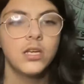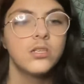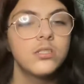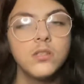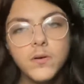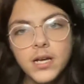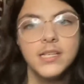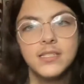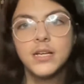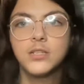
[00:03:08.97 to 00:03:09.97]
So
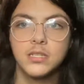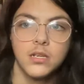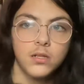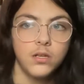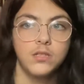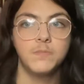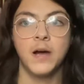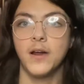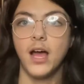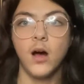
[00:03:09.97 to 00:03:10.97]
guys, that just concludes
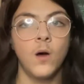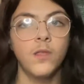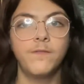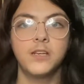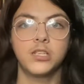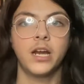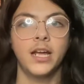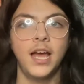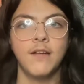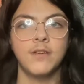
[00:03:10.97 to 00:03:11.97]
about all the fish that I
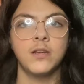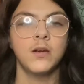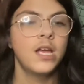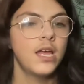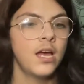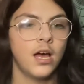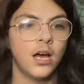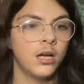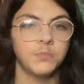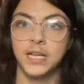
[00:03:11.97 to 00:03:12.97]
have in here.
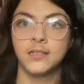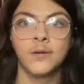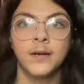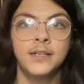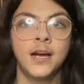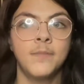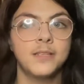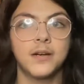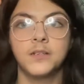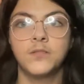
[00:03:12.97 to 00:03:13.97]
It's already time to
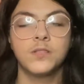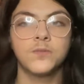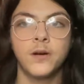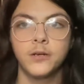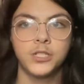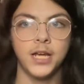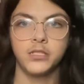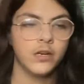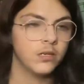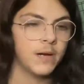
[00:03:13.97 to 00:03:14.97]
start doing this water change.
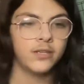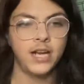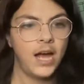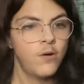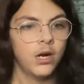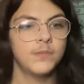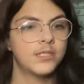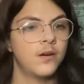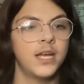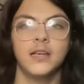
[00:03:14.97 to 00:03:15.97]
Here in about an hour, I'm gonna
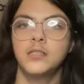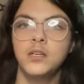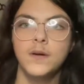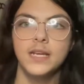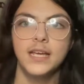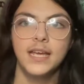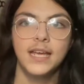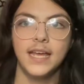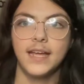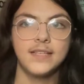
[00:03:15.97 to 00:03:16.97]
start getting to it.
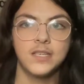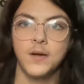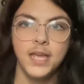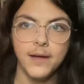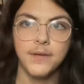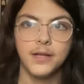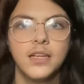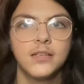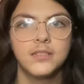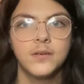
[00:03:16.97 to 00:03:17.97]
And so yeah,
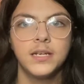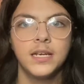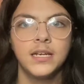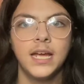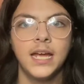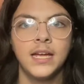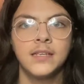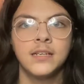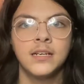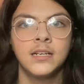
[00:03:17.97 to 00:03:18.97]
let's go ahead
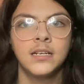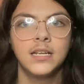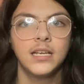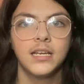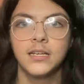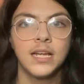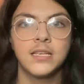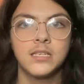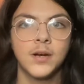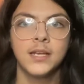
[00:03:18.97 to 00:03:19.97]
and get
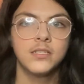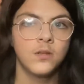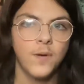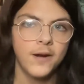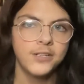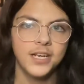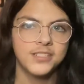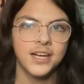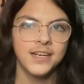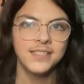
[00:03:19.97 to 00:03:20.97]
straight into the water change,
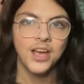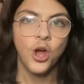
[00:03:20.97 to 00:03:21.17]
guys.